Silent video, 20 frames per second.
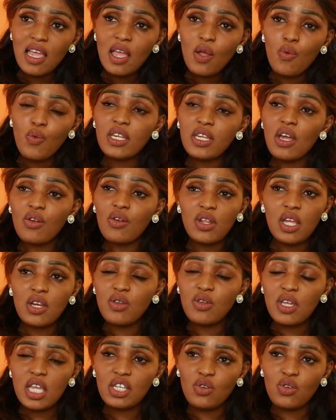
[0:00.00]
without
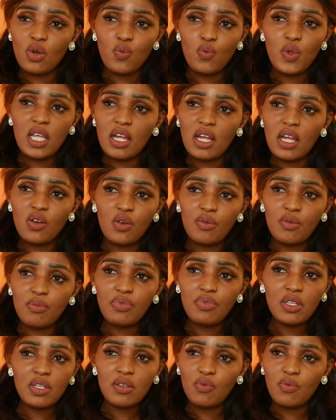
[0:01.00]
education, we cannot
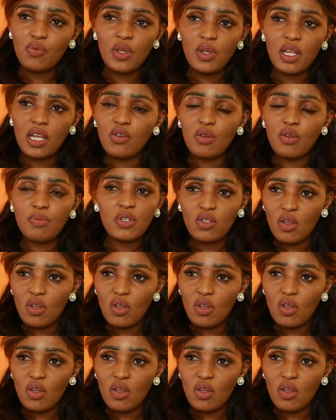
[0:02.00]
be